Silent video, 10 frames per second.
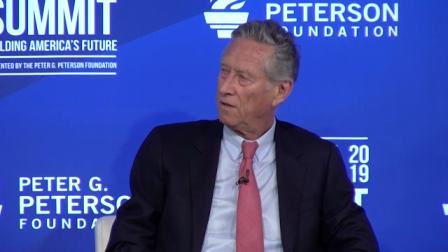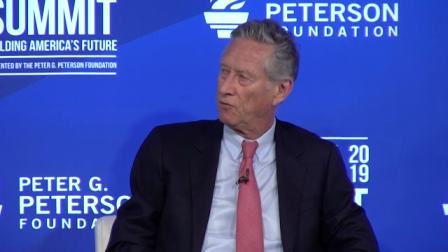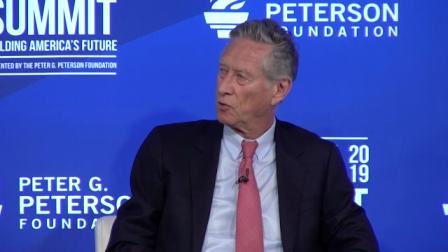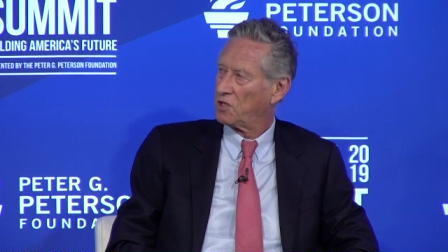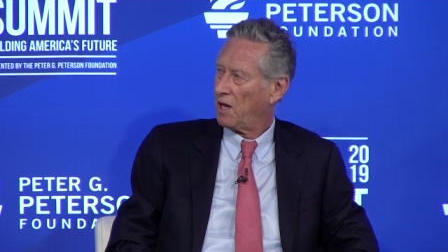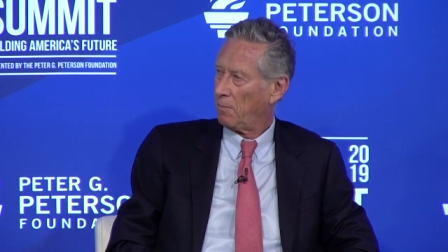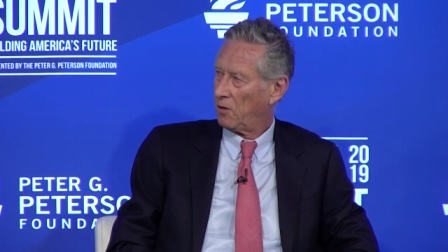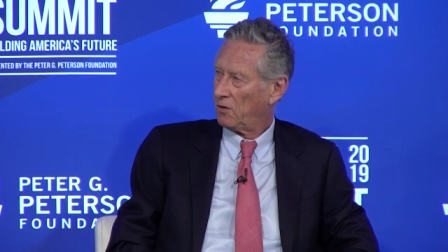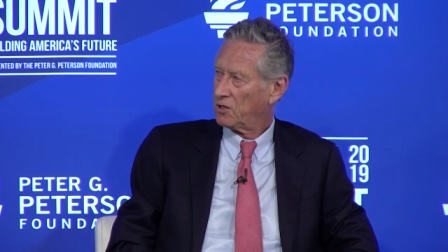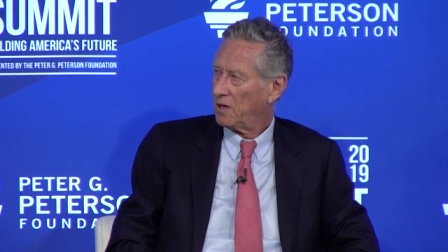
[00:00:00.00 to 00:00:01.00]
If you sell
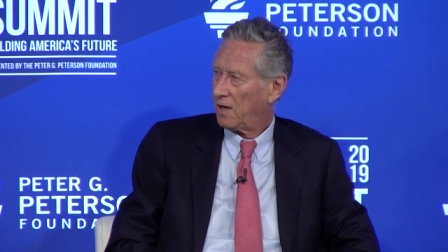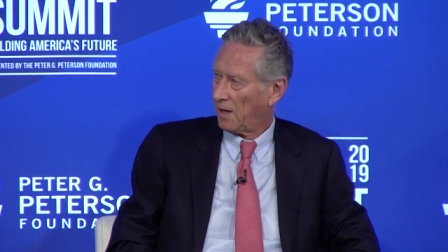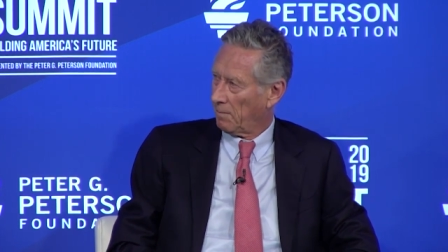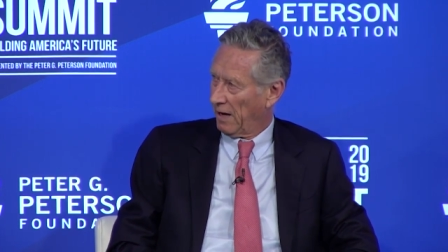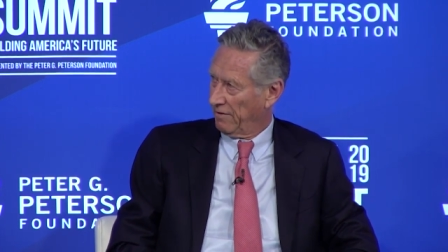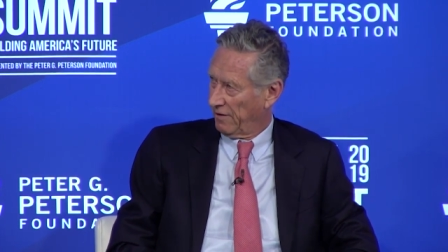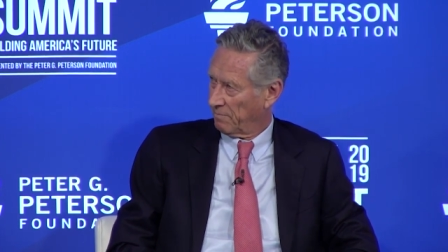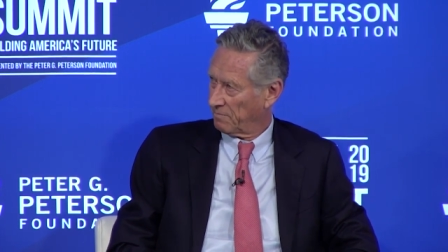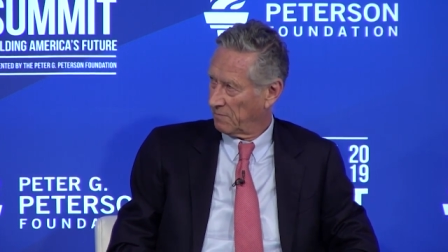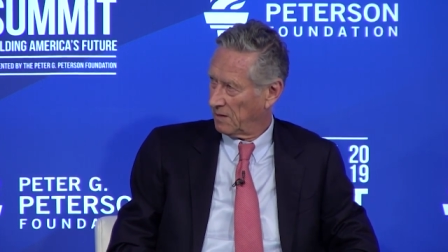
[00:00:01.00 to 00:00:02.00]
bonds, I'll buy
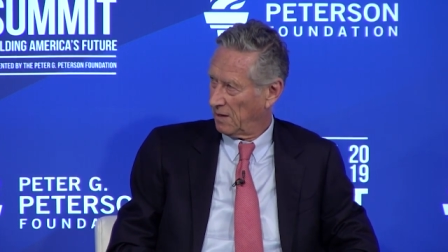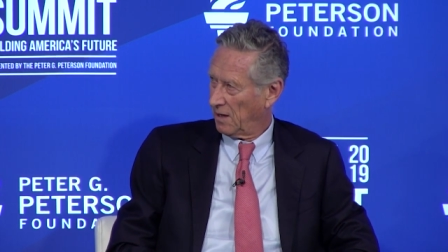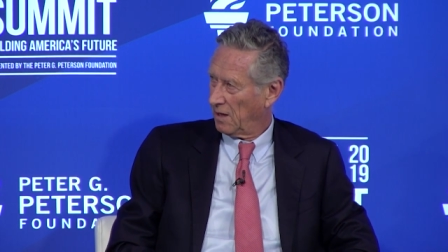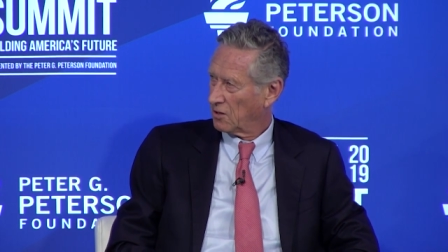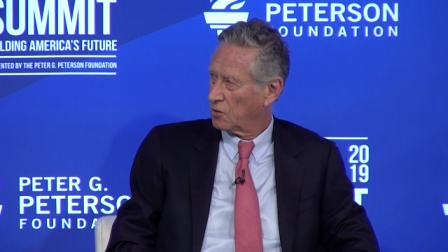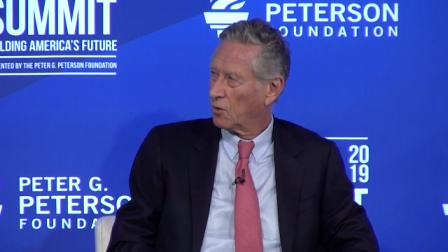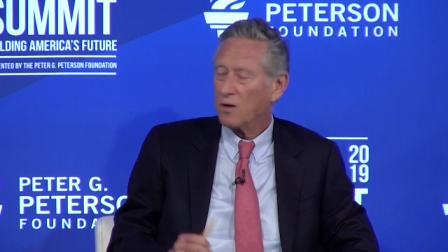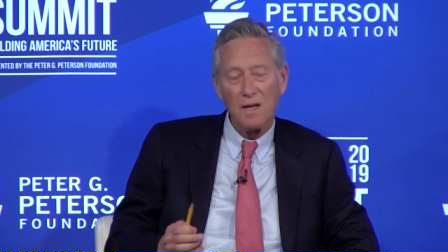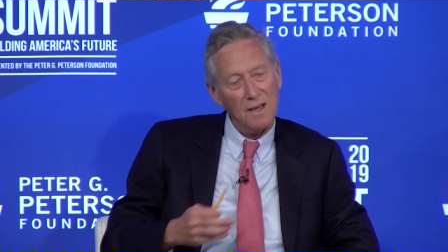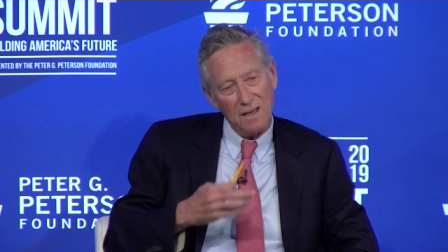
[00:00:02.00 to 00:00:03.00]
them. So